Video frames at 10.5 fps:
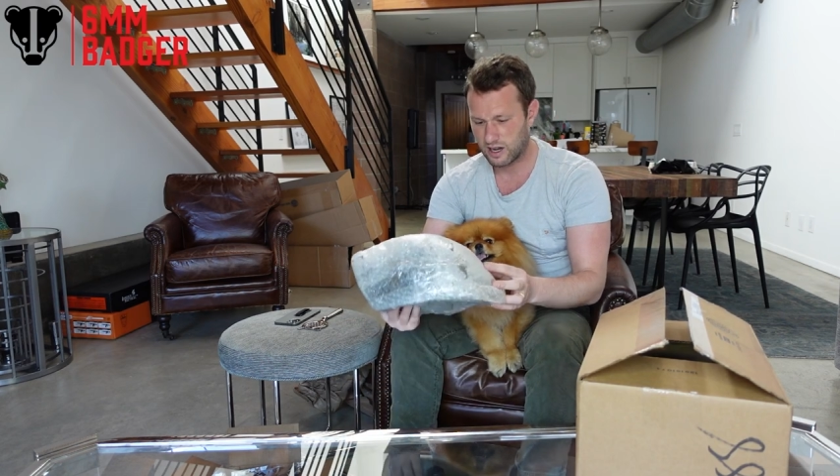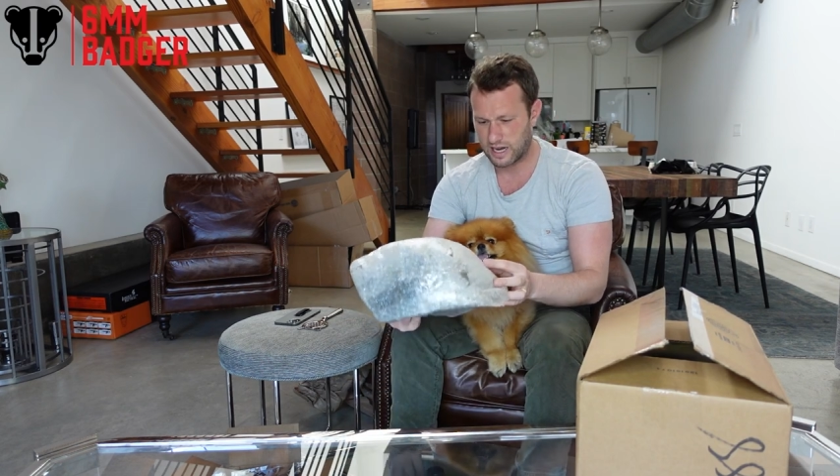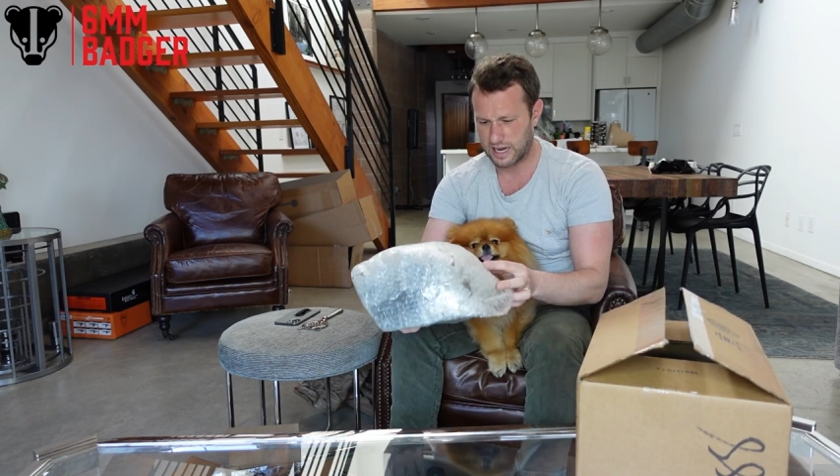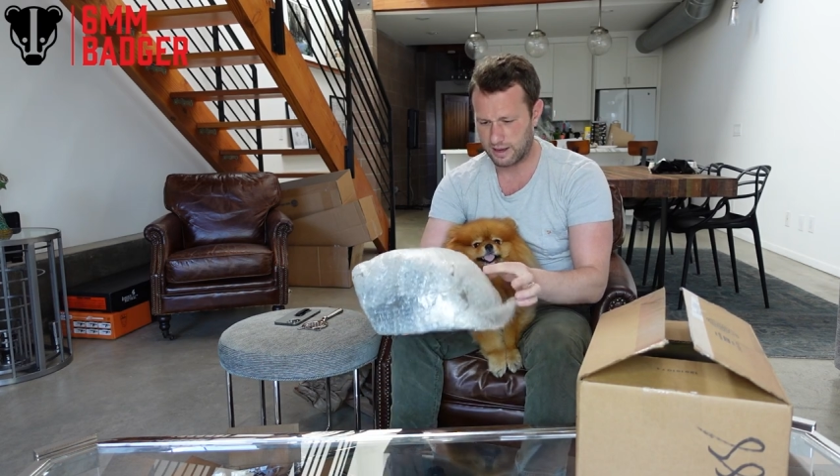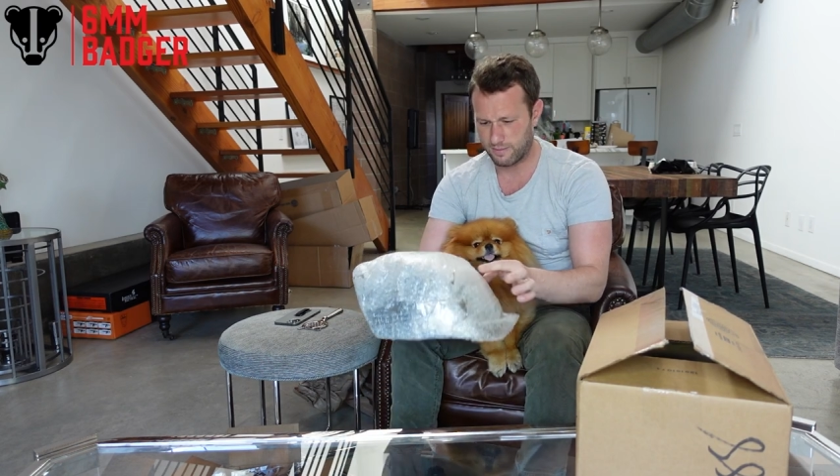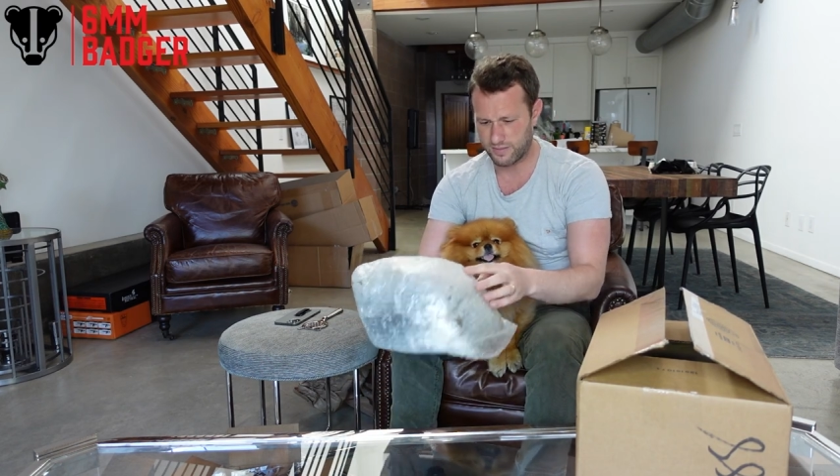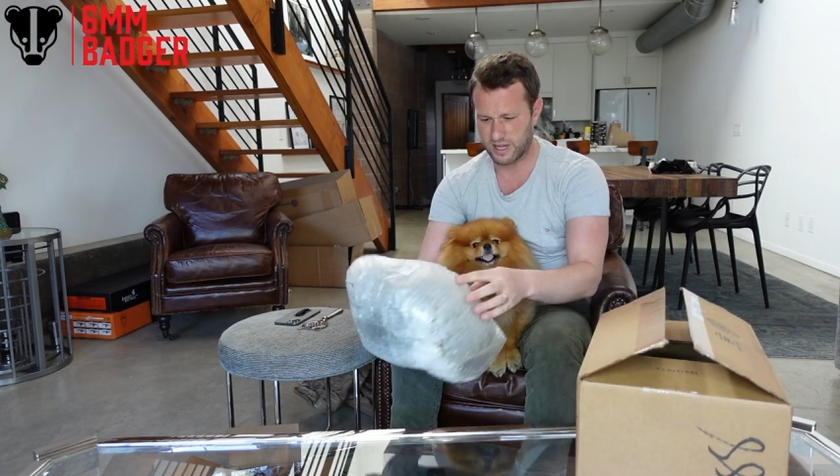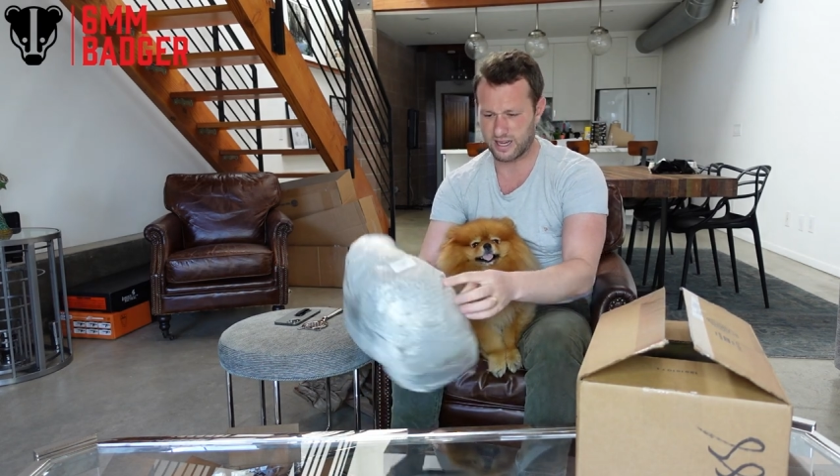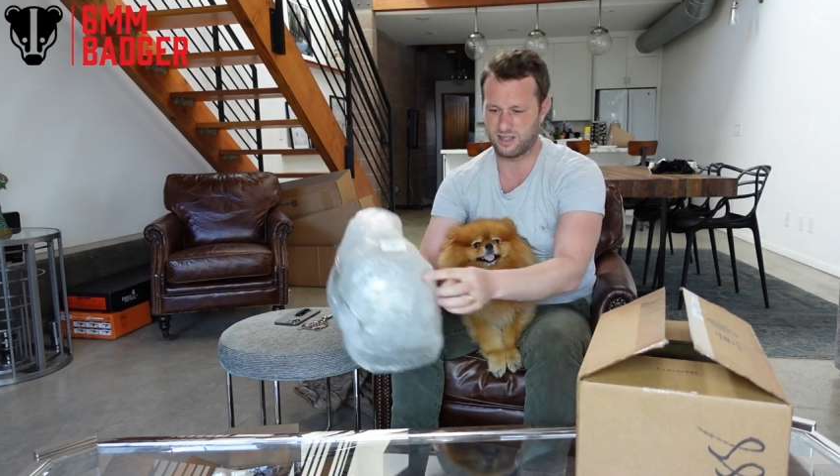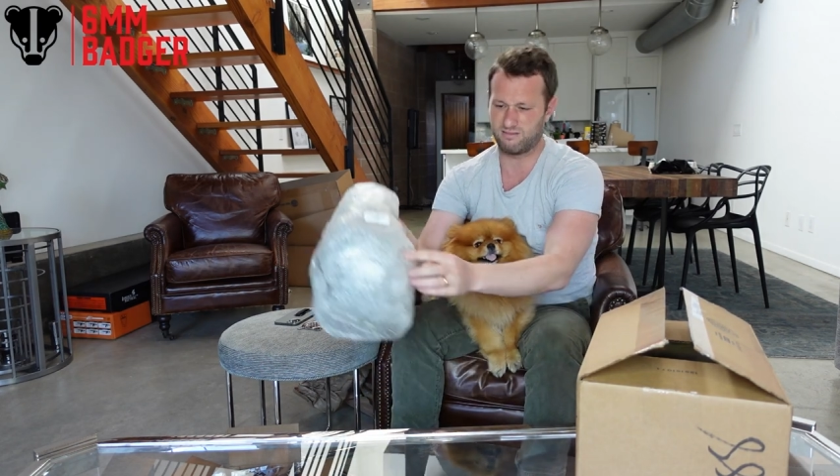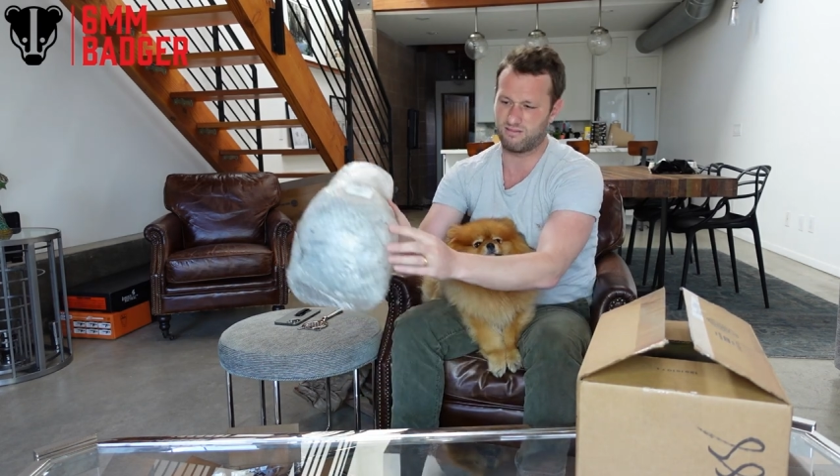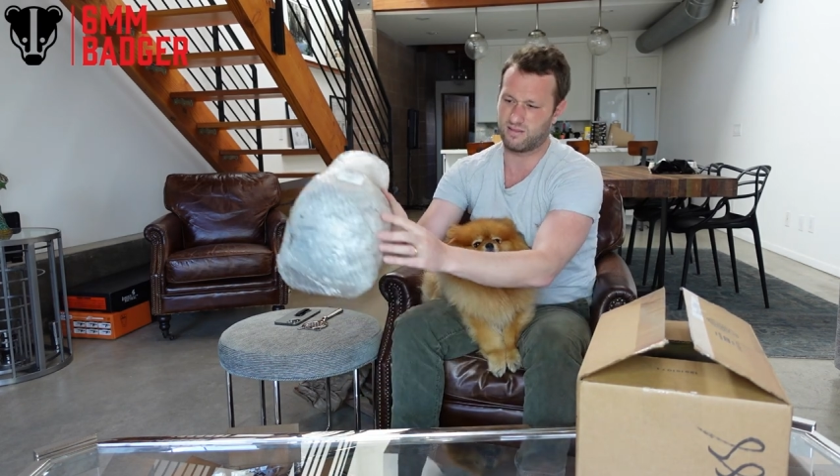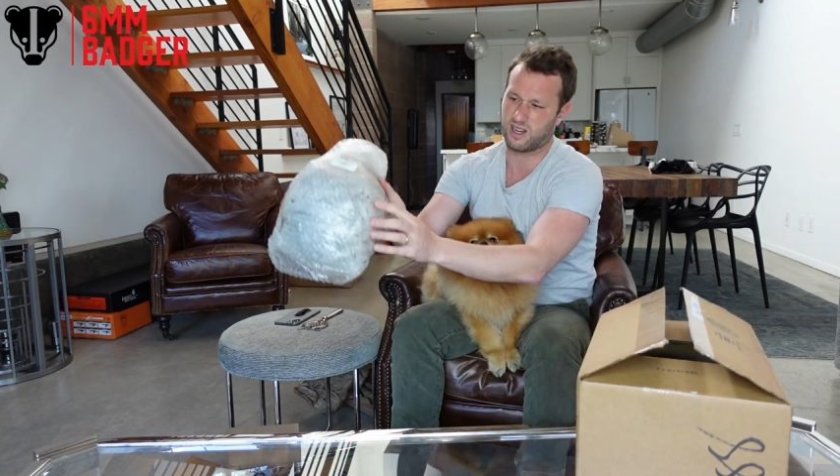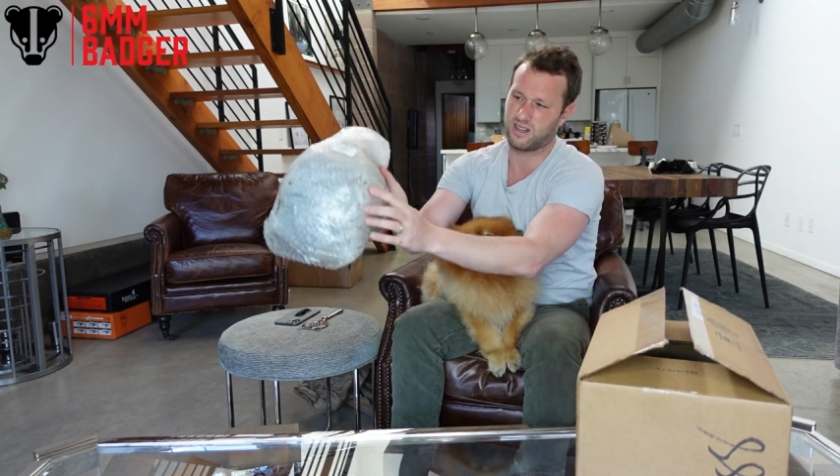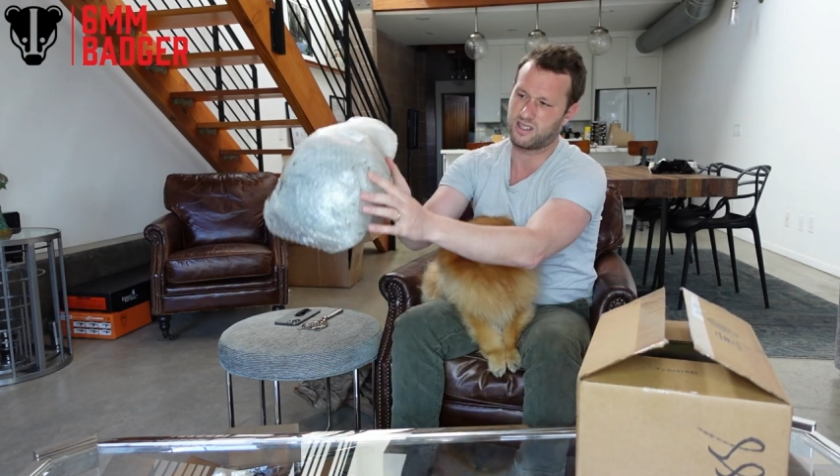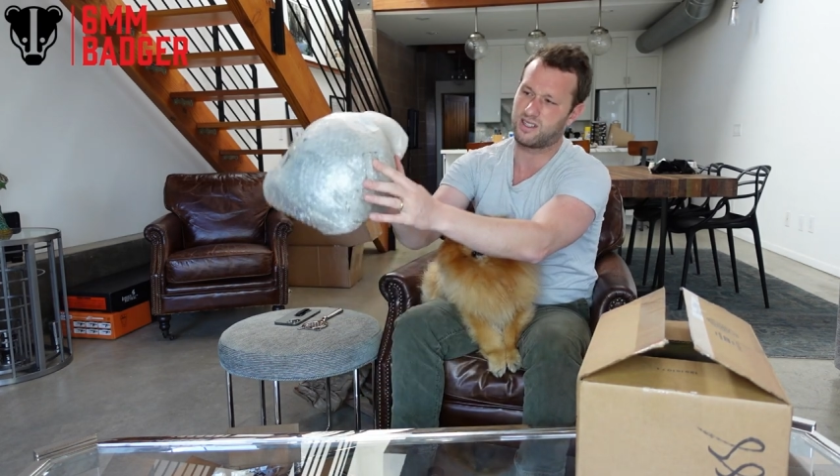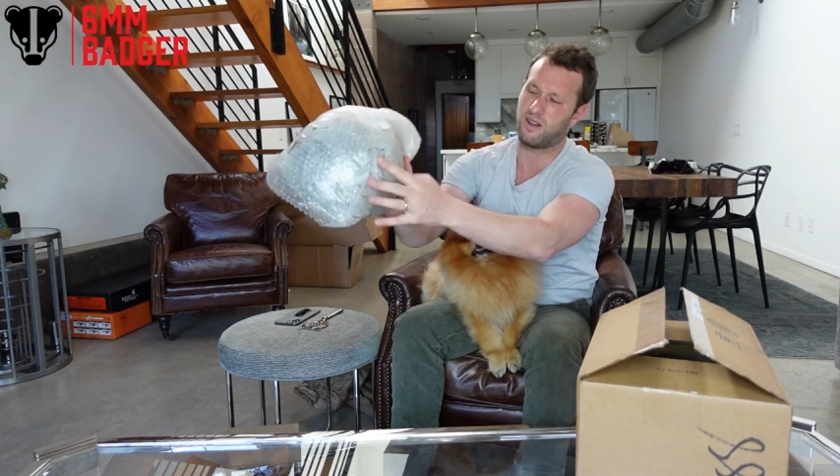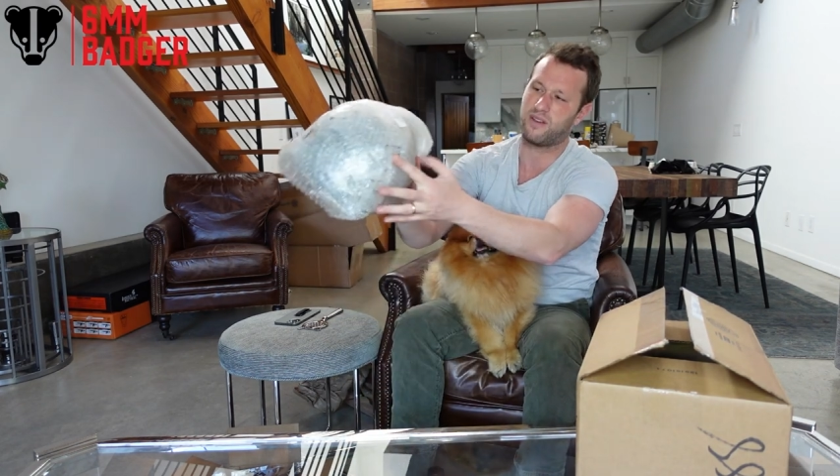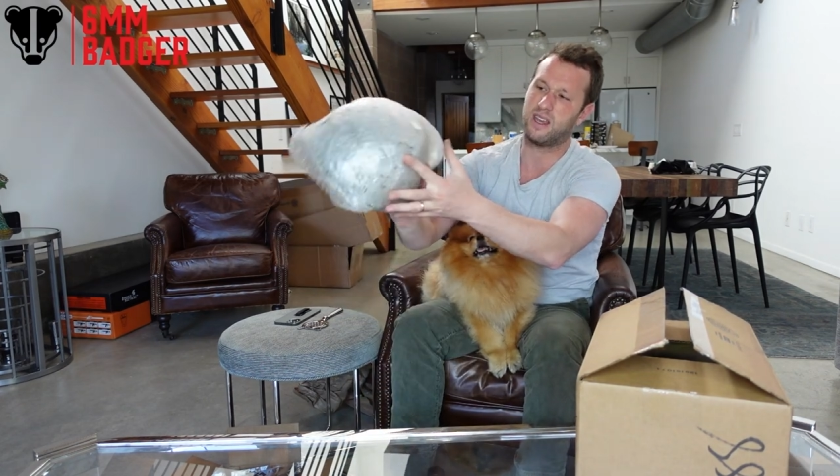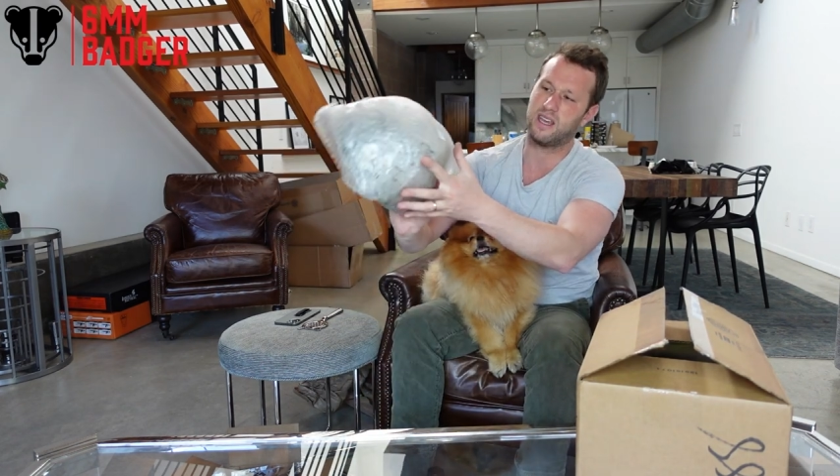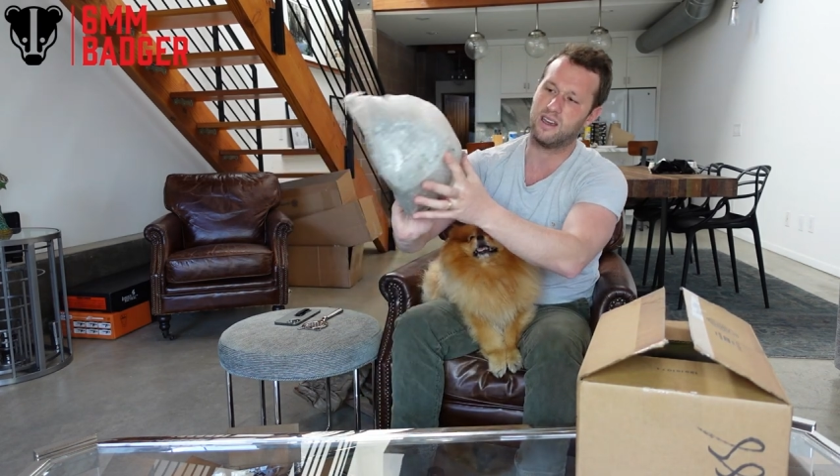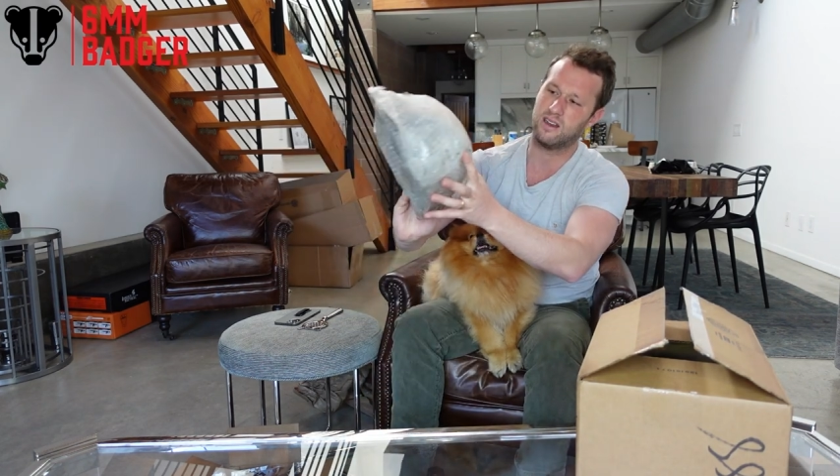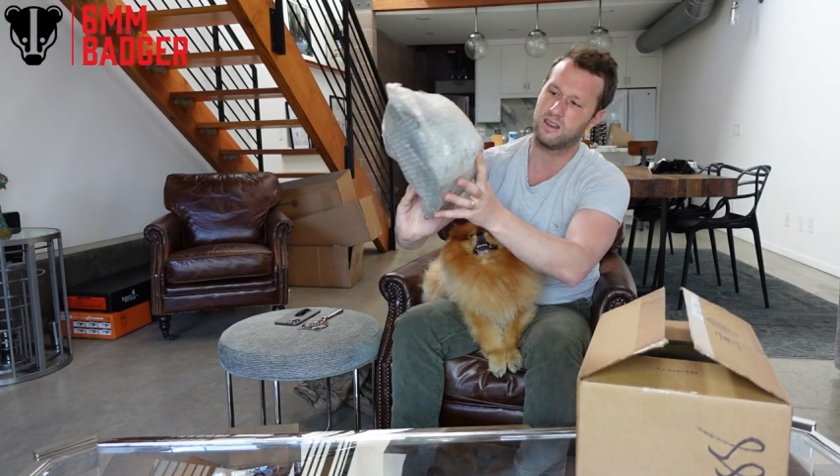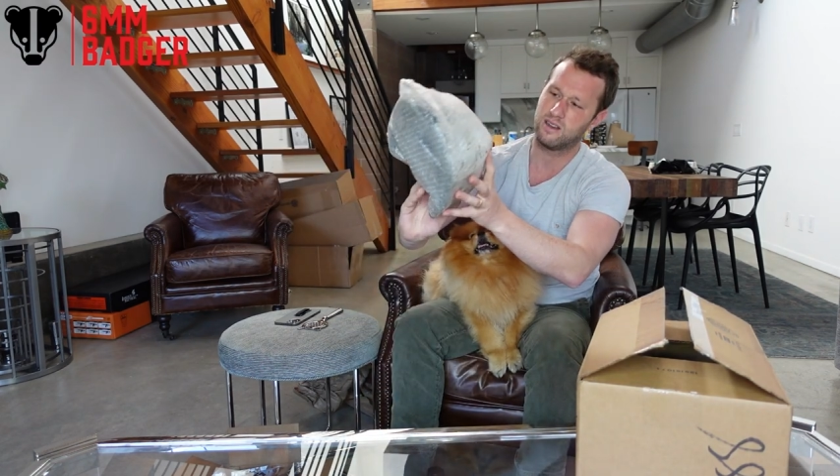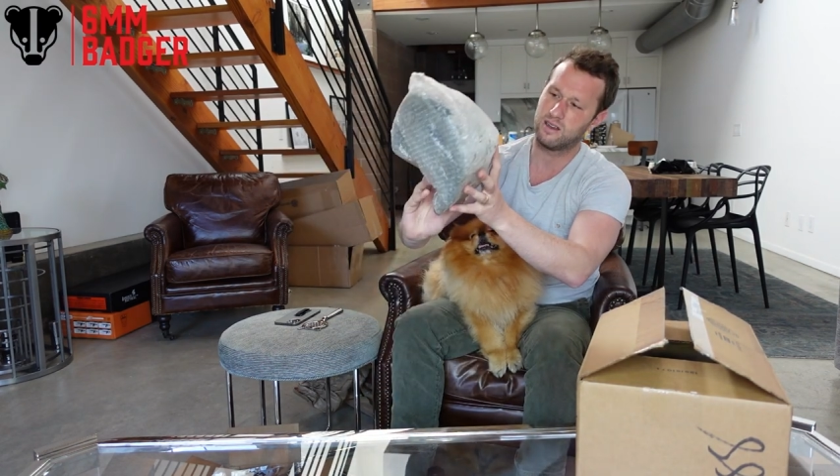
like kind of stuff here.